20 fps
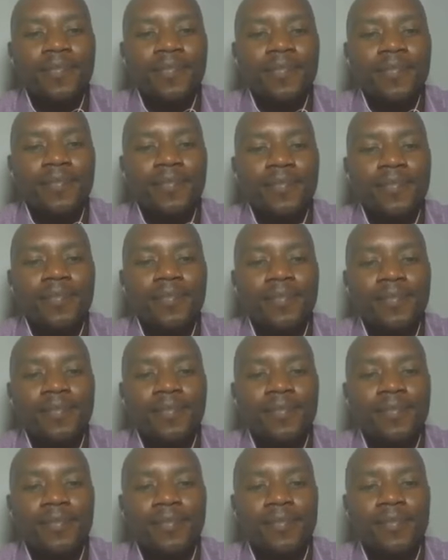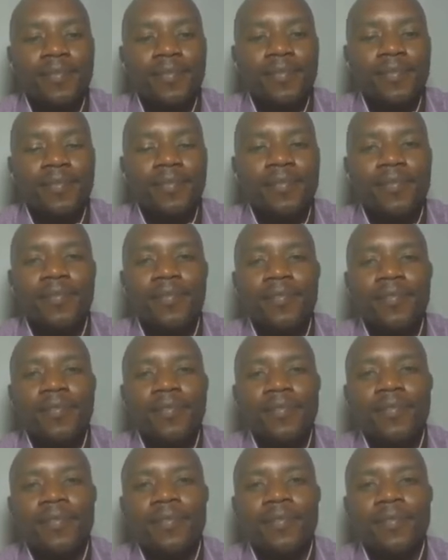
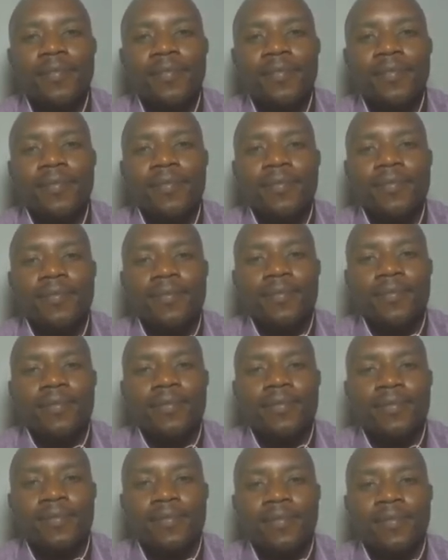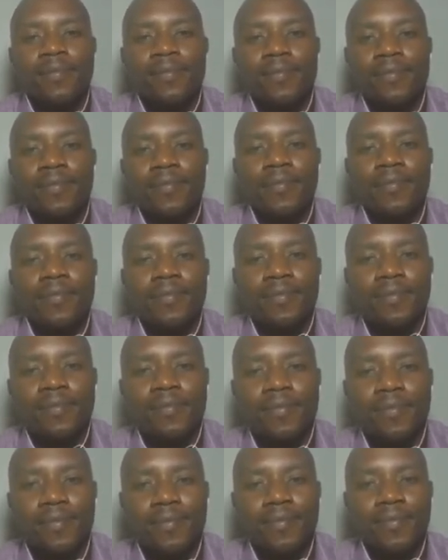
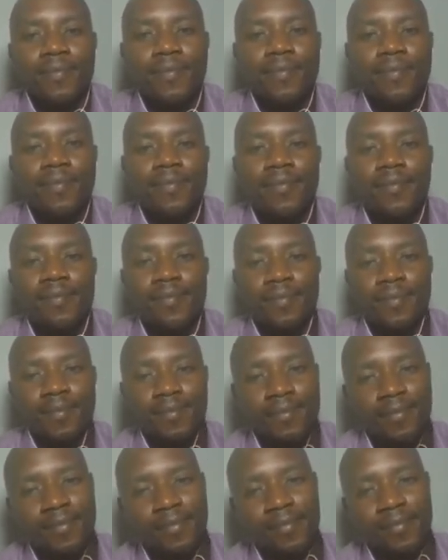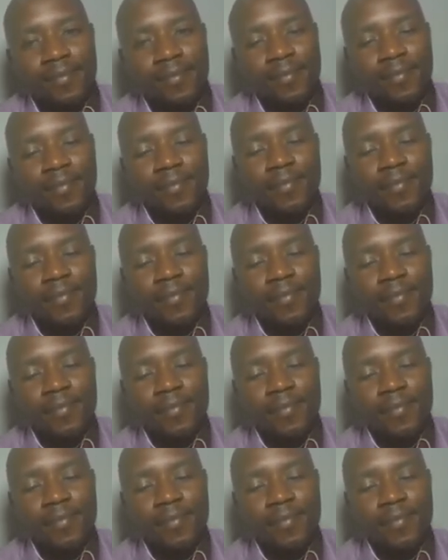The person shown says nothing.